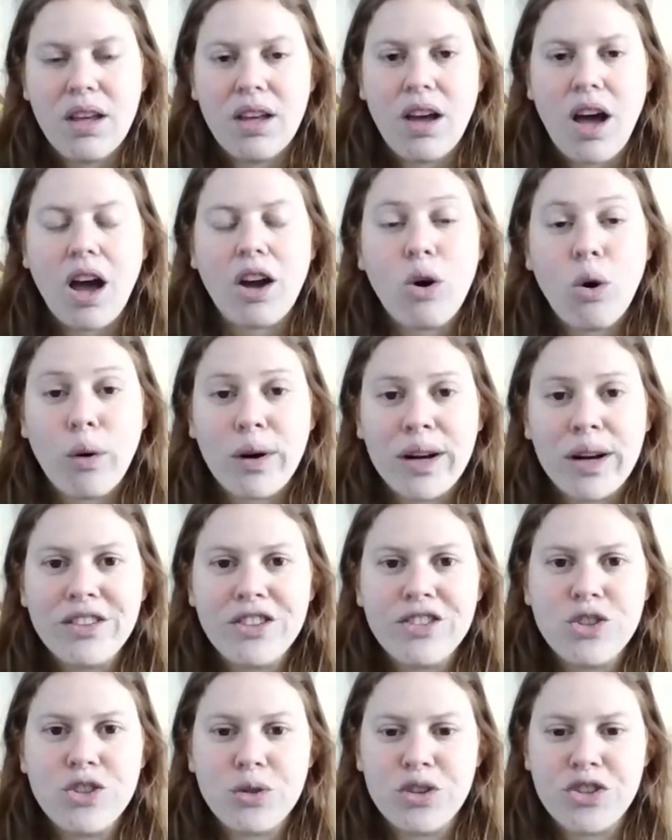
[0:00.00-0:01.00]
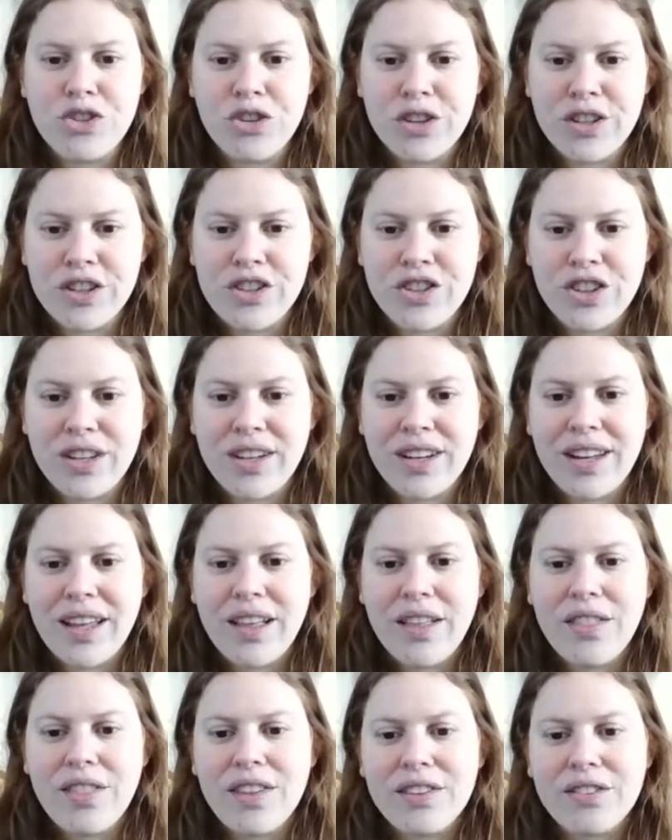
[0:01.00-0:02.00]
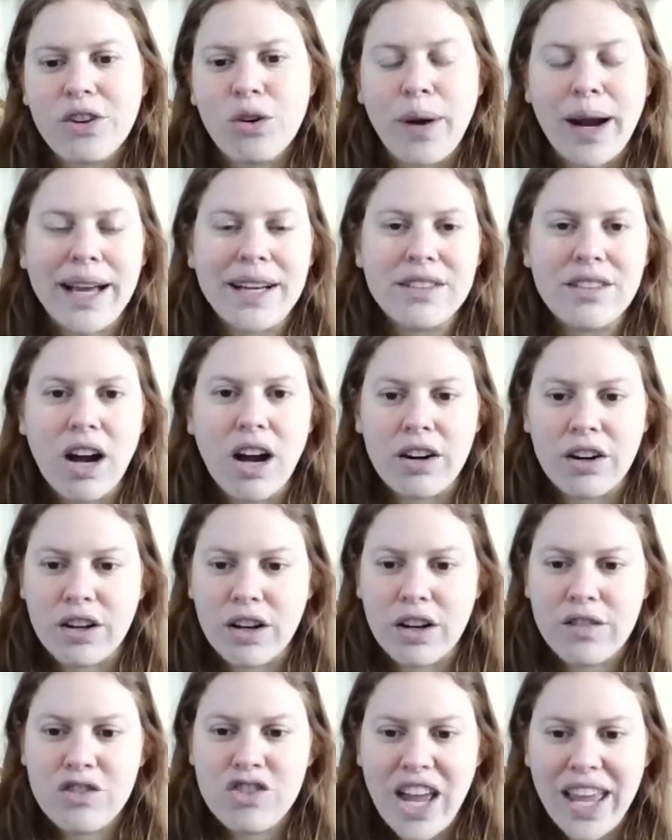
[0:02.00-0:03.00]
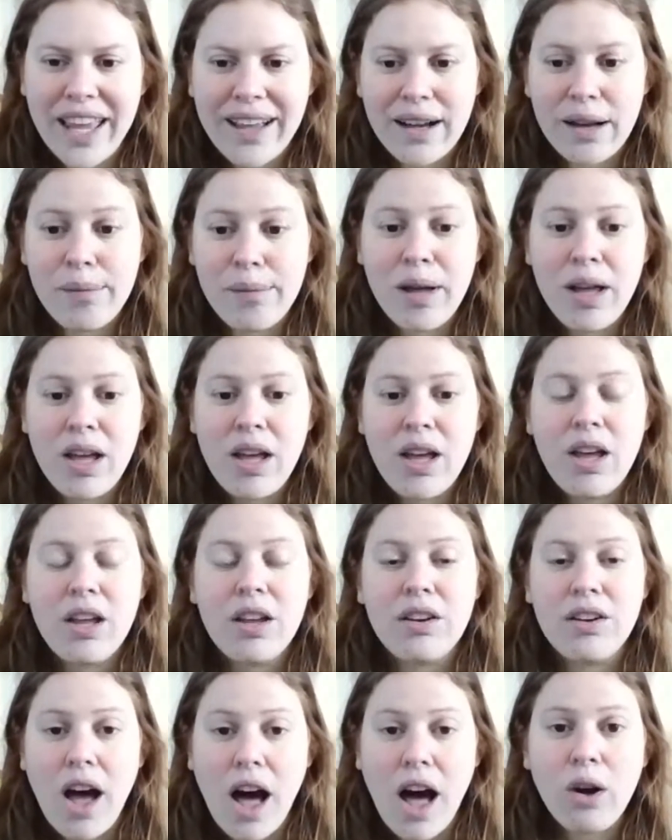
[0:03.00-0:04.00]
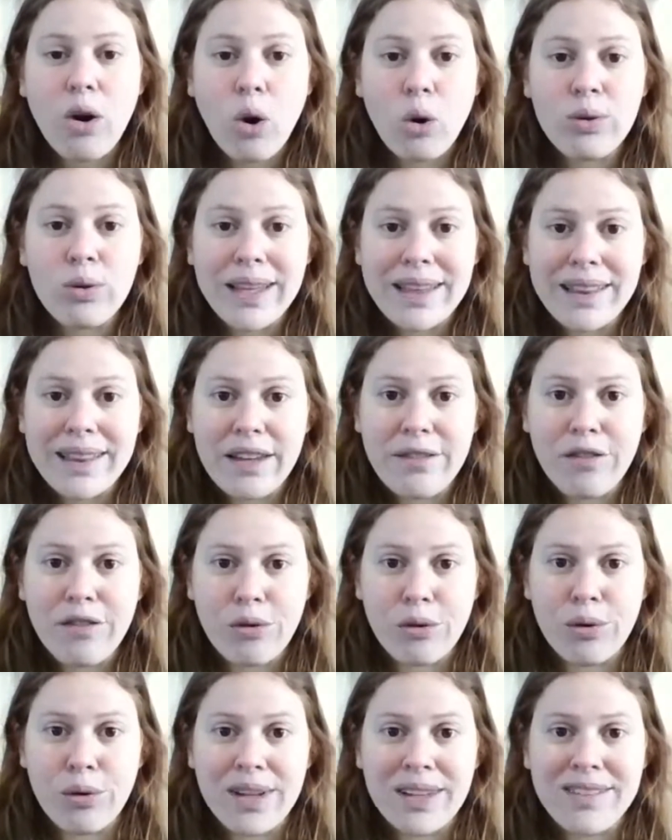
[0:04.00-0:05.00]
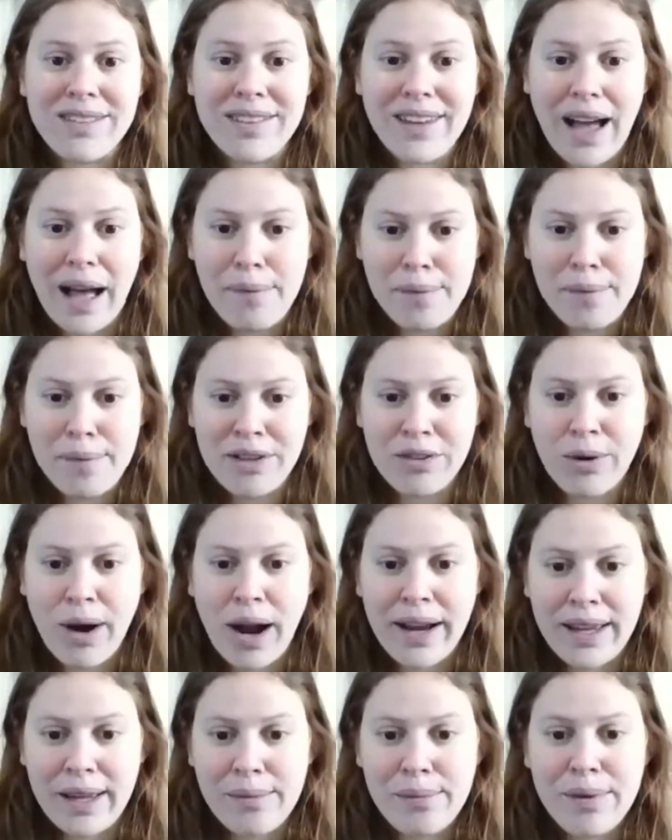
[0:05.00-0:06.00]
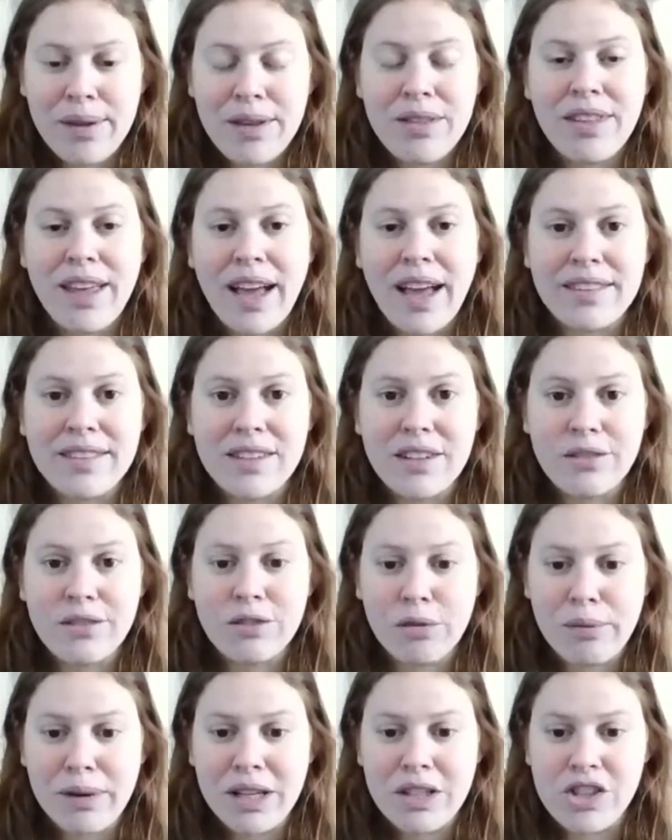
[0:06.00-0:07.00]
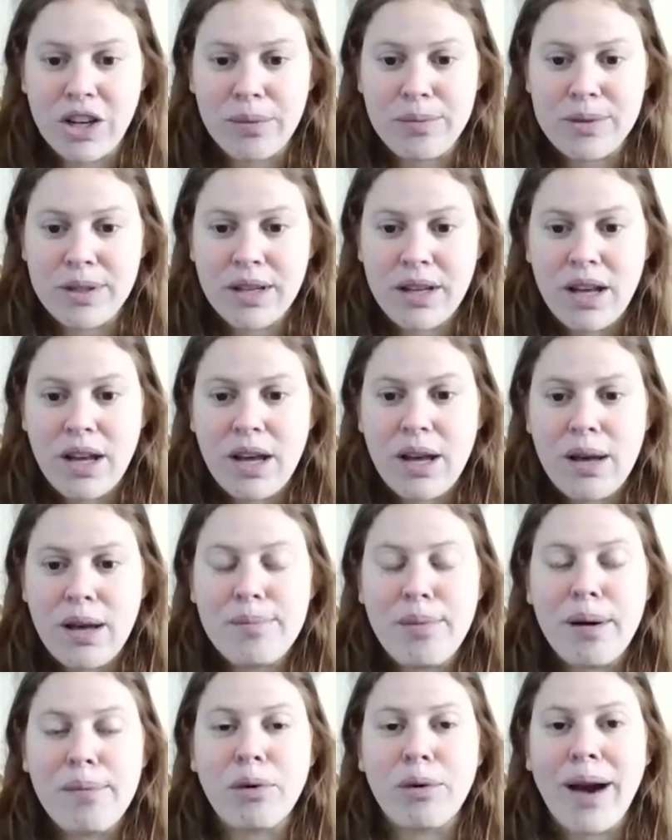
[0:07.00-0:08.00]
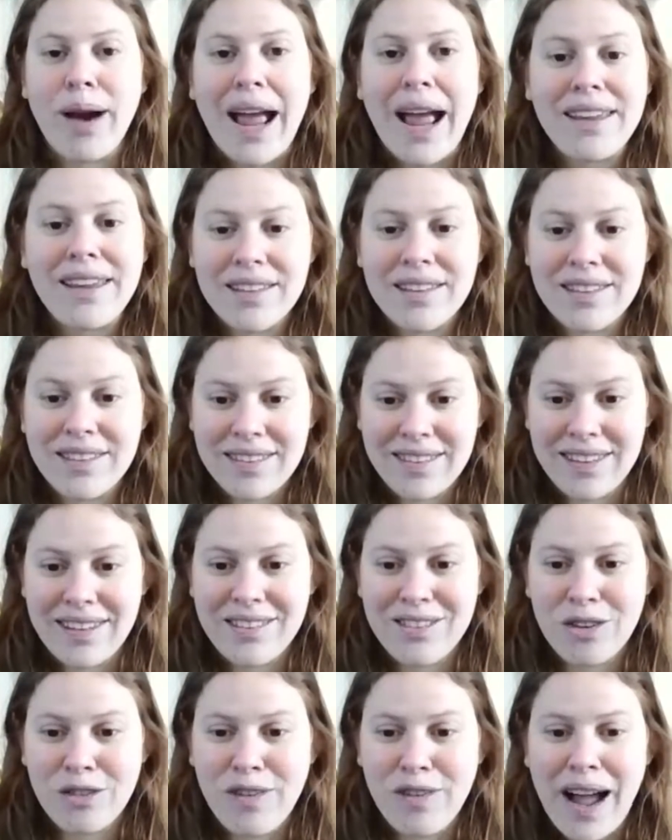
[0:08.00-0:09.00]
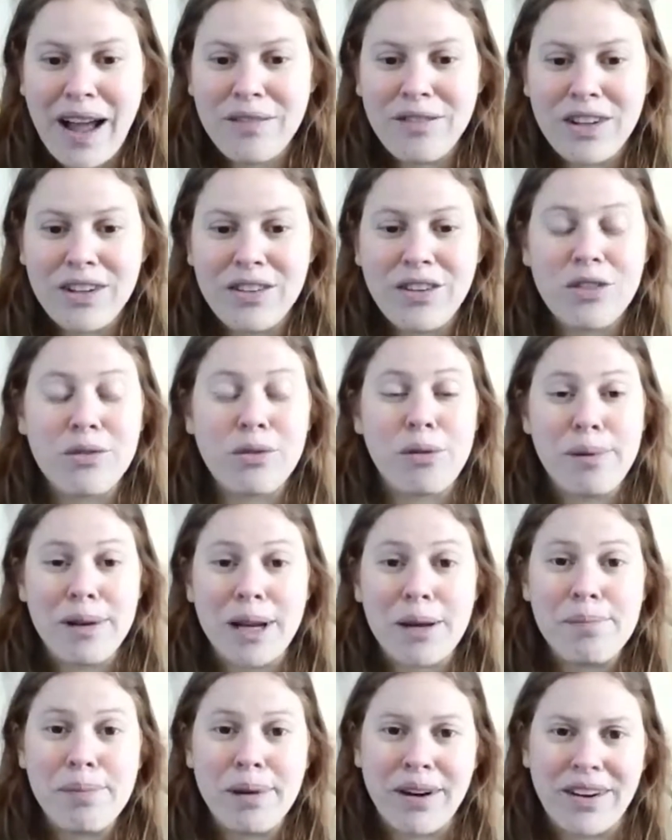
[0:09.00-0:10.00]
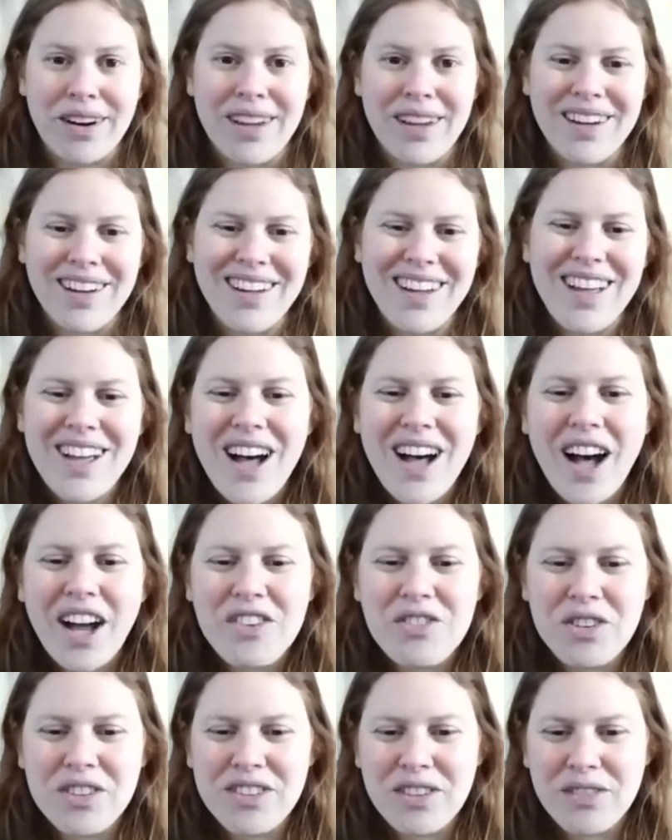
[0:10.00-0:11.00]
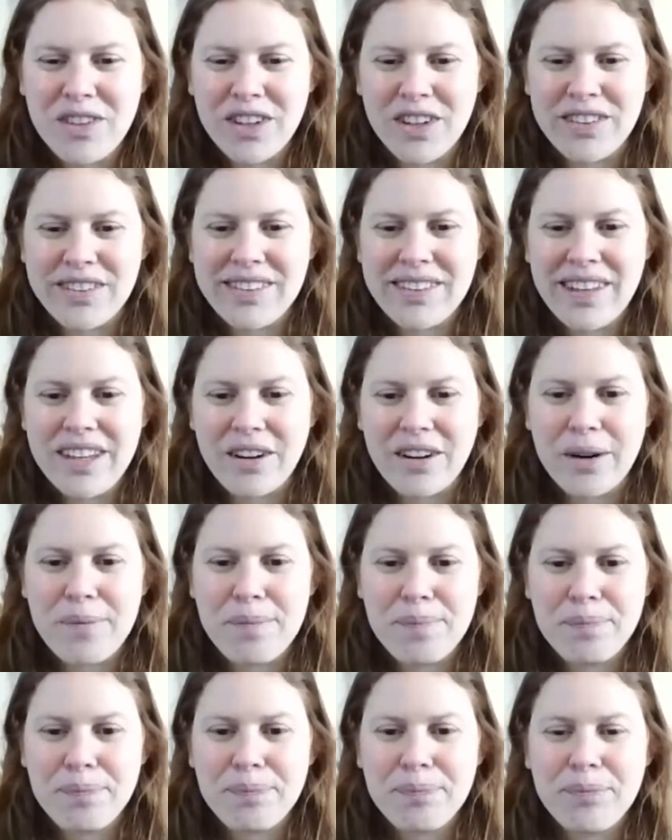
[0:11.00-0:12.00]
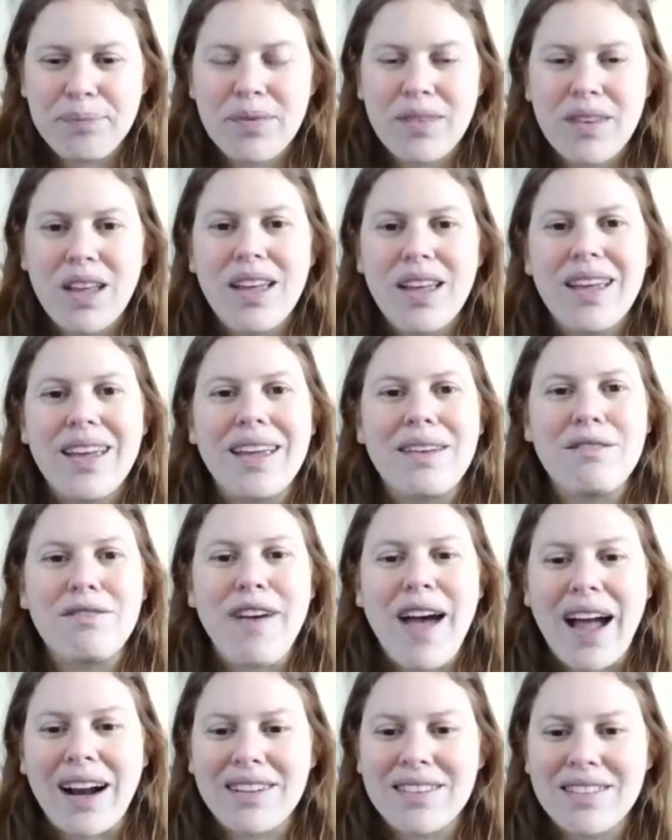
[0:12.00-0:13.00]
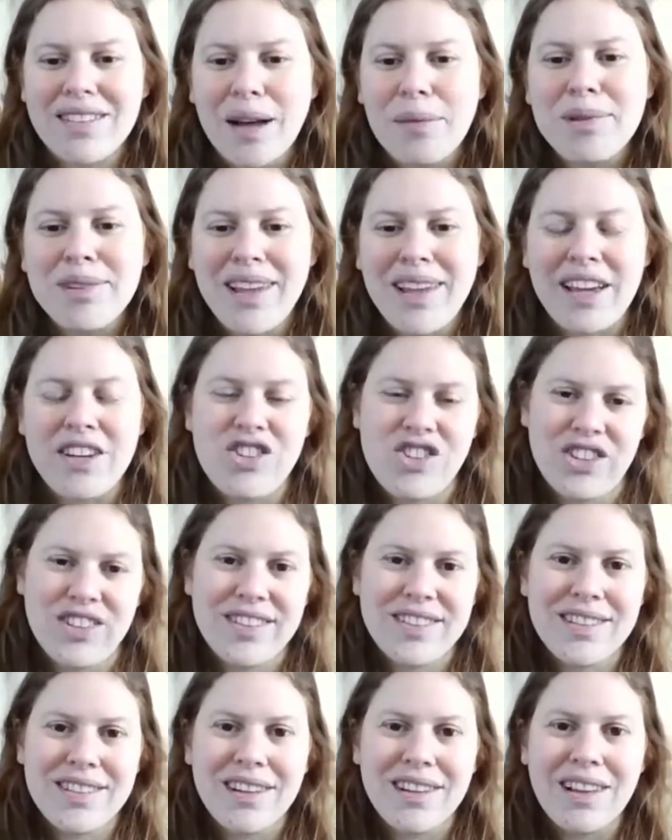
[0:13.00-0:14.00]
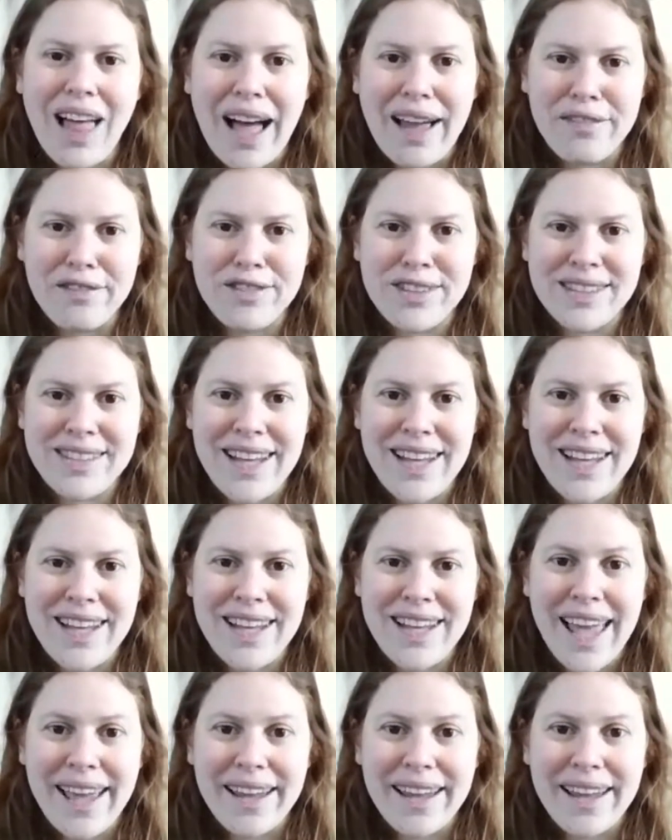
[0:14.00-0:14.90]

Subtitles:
According to Jewish tradition, this granddaughter of Jacob not only lived through Yetziat Mitzrayim, the exodus from Egypt, but miraculously survived into the rabbinic period, hundreds of years later. In fact, some say she is still alive today.